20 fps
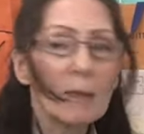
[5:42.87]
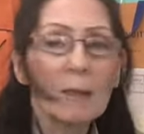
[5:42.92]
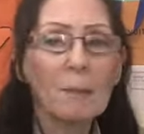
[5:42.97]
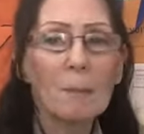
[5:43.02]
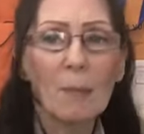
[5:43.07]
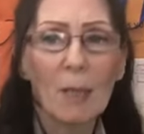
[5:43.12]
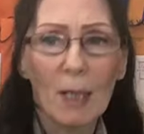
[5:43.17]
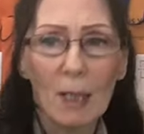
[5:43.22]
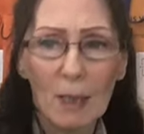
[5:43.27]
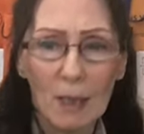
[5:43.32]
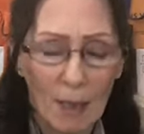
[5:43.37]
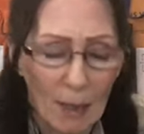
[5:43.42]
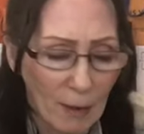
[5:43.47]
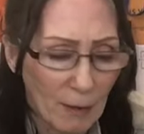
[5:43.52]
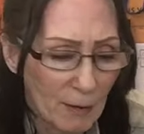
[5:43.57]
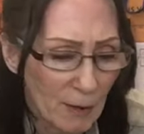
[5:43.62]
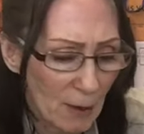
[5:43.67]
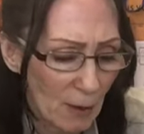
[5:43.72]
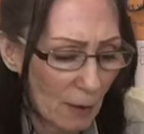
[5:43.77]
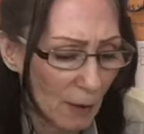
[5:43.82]
my
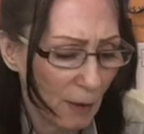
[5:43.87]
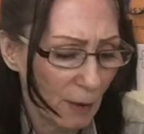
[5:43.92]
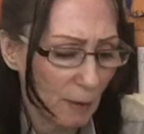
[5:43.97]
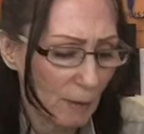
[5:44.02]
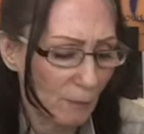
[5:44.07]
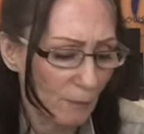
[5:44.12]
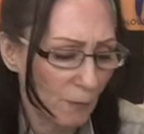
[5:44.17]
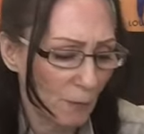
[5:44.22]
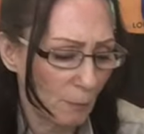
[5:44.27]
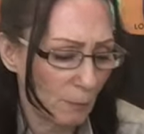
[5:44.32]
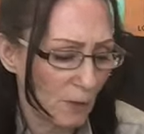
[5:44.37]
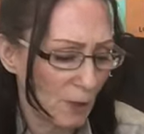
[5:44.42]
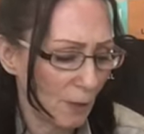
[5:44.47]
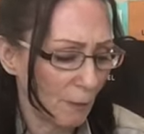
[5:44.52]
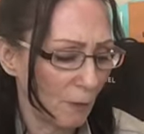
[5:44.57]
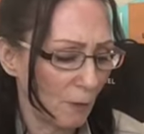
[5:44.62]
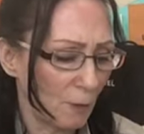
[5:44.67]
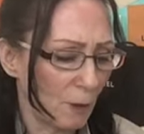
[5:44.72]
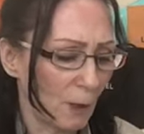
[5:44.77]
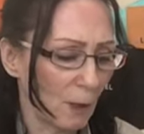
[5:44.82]
last item from
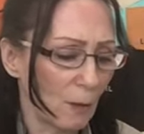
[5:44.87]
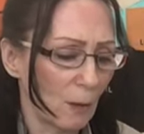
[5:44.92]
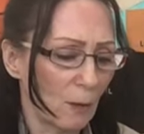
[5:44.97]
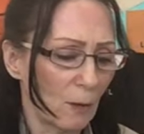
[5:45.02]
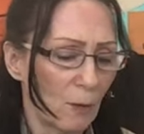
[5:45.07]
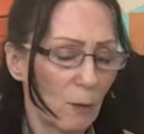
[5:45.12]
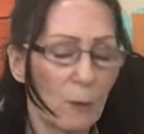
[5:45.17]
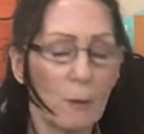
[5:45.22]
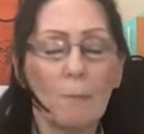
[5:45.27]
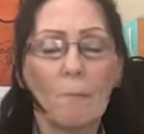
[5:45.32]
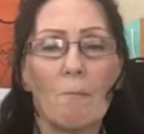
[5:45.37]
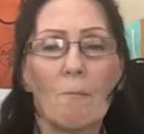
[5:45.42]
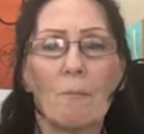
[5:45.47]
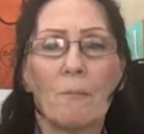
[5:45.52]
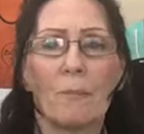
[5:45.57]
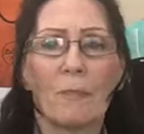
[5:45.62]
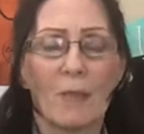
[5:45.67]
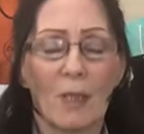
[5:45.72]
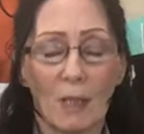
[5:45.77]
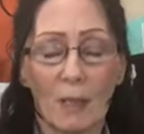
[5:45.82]
Tiffany Co.
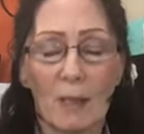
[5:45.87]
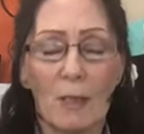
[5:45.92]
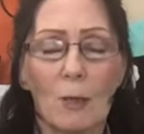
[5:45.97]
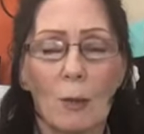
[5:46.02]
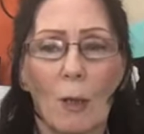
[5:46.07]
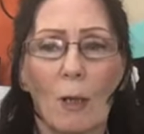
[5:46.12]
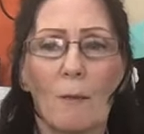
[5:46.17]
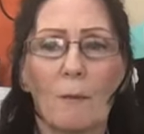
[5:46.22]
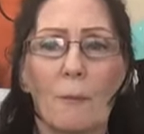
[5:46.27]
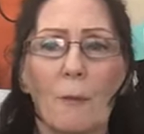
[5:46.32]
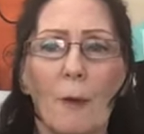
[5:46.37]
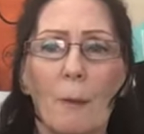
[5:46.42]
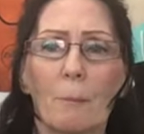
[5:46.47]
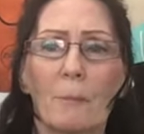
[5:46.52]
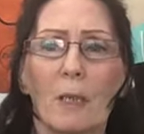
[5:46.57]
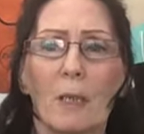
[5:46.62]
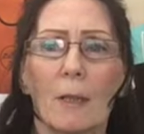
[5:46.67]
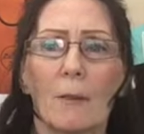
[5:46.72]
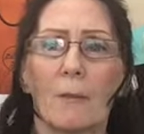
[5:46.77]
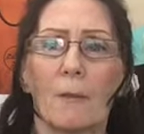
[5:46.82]
It's not from
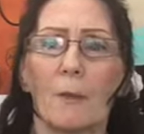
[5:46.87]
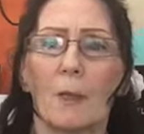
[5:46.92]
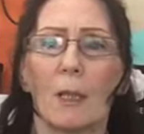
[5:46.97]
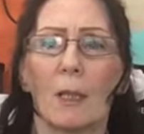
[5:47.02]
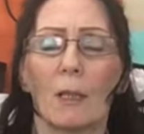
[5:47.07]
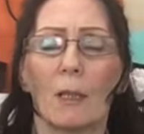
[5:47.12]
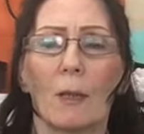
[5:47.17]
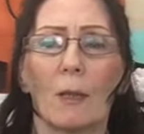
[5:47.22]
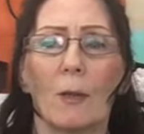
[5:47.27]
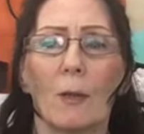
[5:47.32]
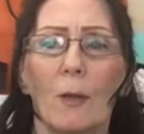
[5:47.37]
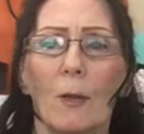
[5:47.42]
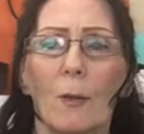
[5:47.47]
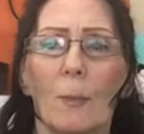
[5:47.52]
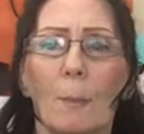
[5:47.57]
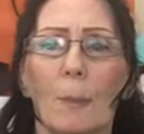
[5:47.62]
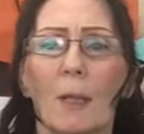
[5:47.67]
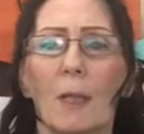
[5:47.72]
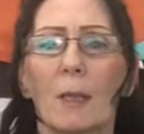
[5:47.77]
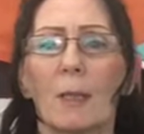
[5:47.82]
Tiffany Co,
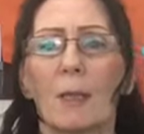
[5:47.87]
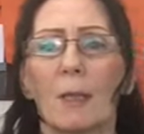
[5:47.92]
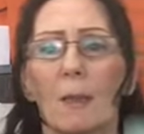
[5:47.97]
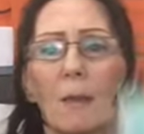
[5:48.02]
but